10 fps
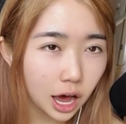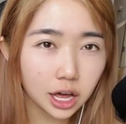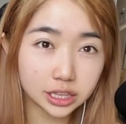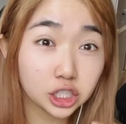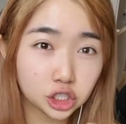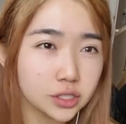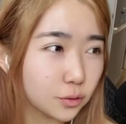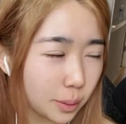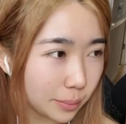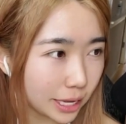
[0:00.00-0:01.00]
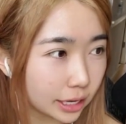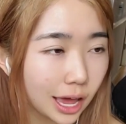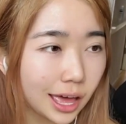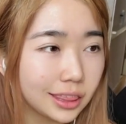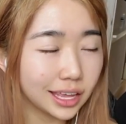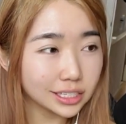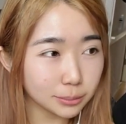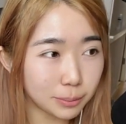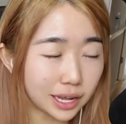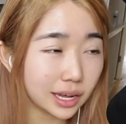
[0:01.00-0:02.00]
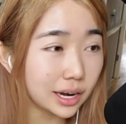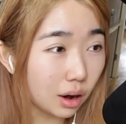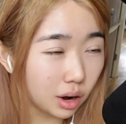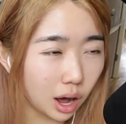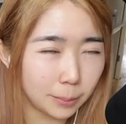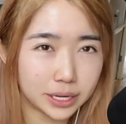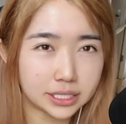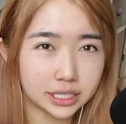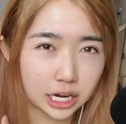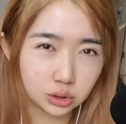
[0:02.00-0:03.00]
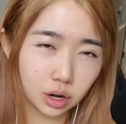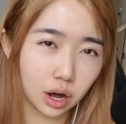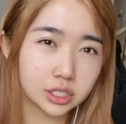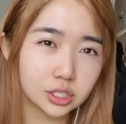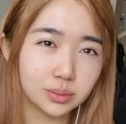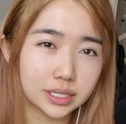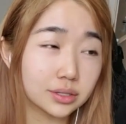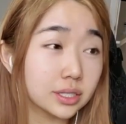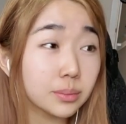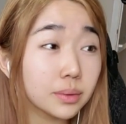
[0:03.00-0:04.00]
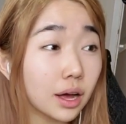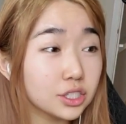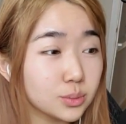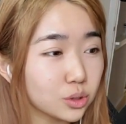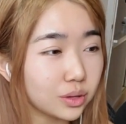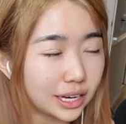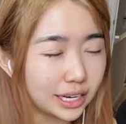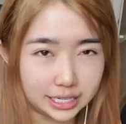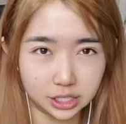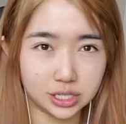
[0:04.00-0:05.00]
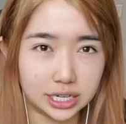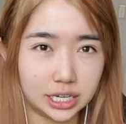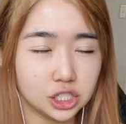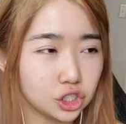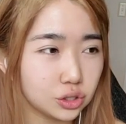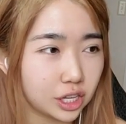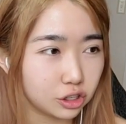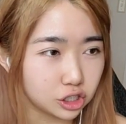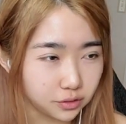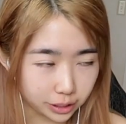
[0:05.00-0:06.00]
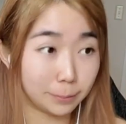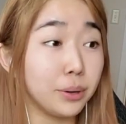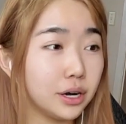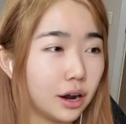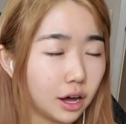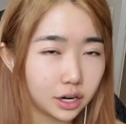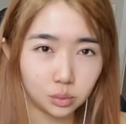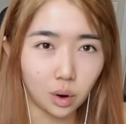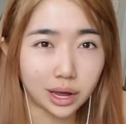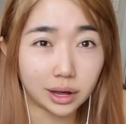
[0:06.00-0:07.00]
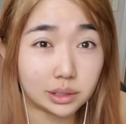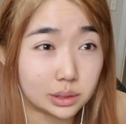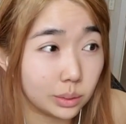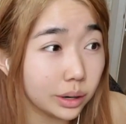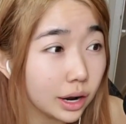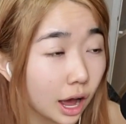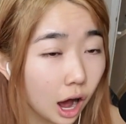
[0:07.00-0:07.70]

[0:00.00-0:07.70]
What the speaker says: That's just for my makeup. And then depending on how complex the actual costume is, so some costumes are a lot easier to get into that you just fucking put it on and walk out the door.